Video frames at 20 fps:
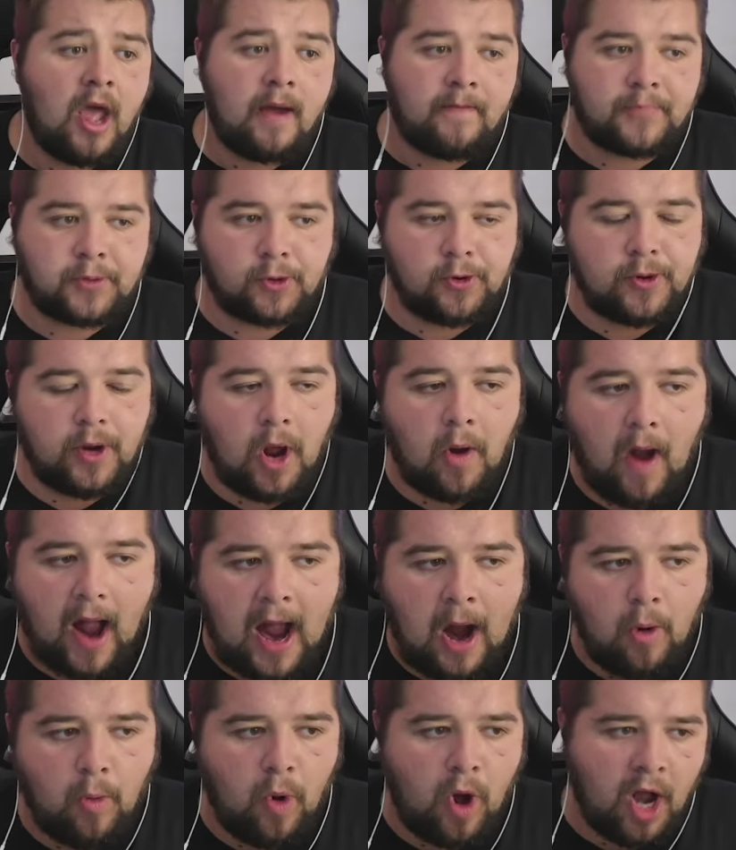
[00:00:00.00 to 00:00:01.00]
Bruno
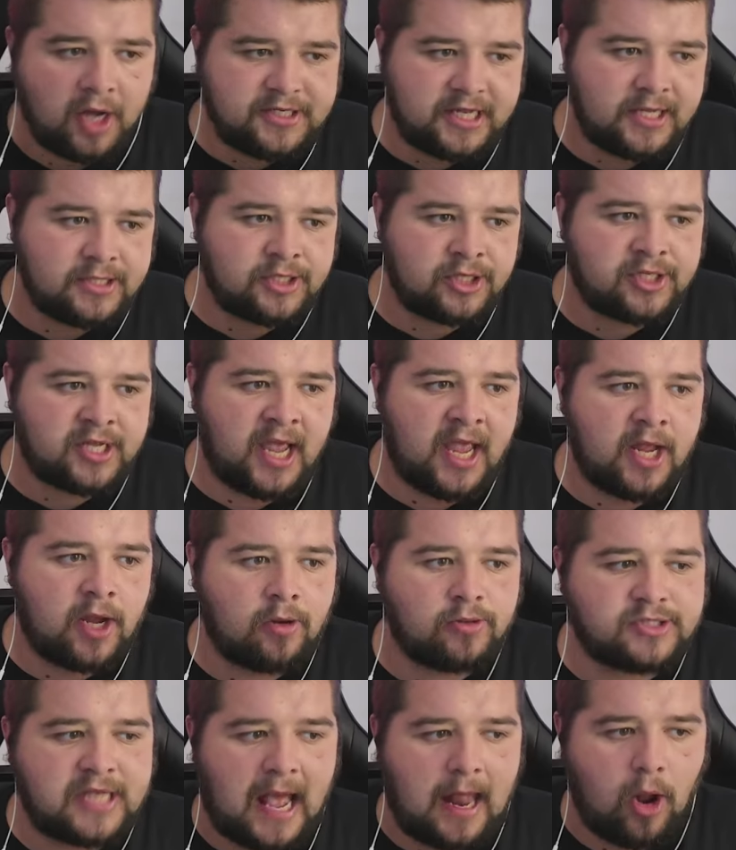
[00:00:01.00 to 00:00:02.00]
out wide into Diego
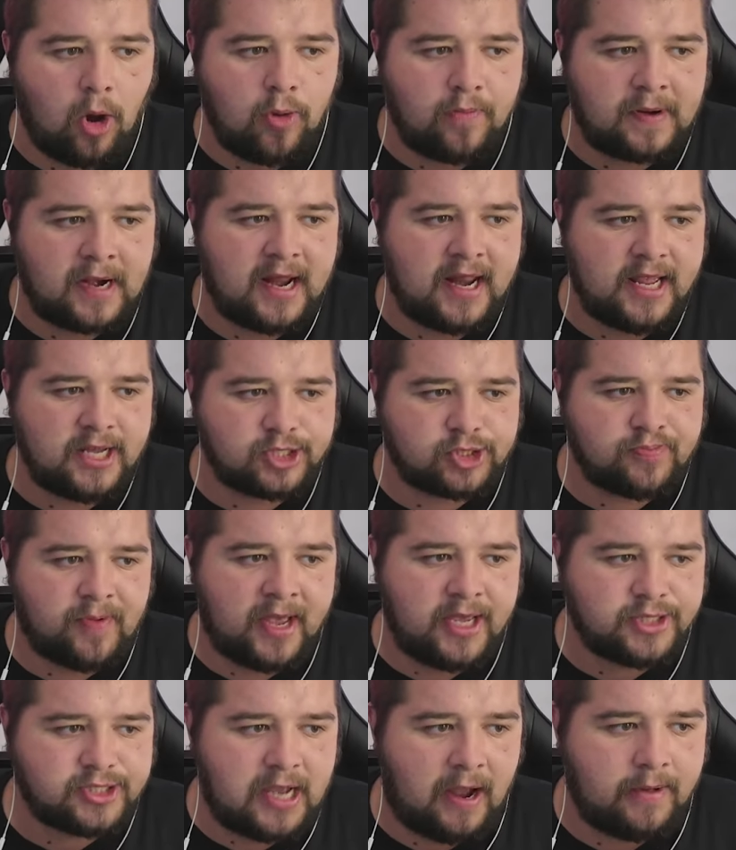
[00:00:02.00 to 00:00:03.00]
Dalot, plenty of
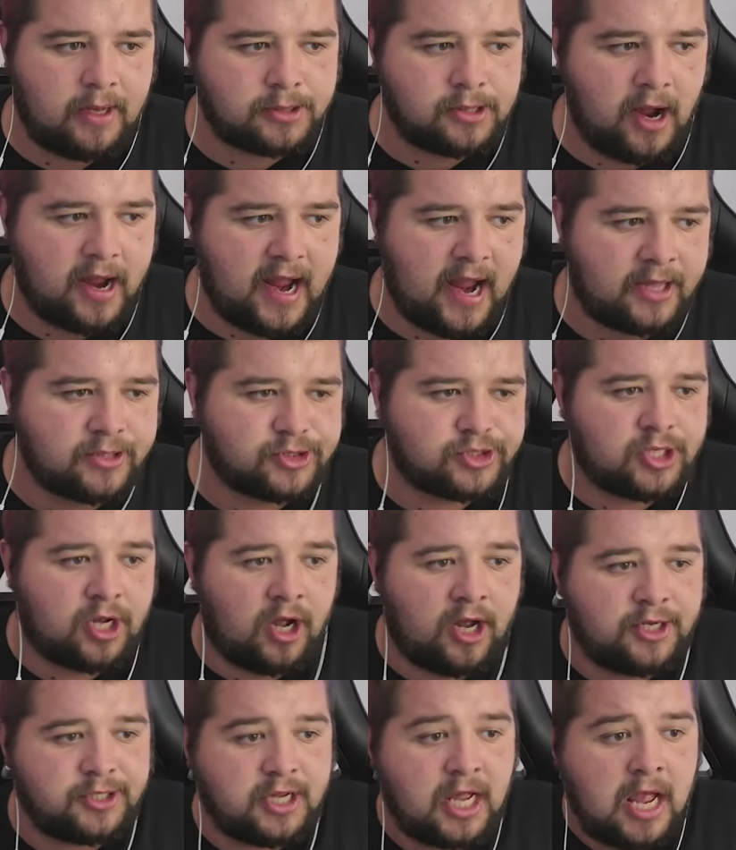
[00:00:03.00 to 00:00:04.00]
space down the right hand
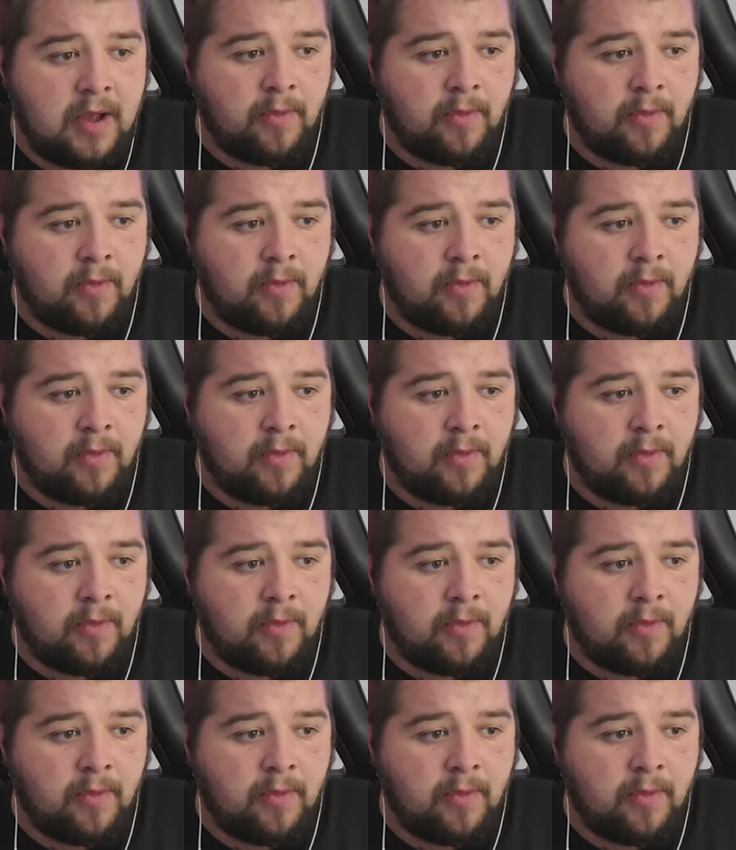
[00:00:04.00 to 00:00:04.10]
side.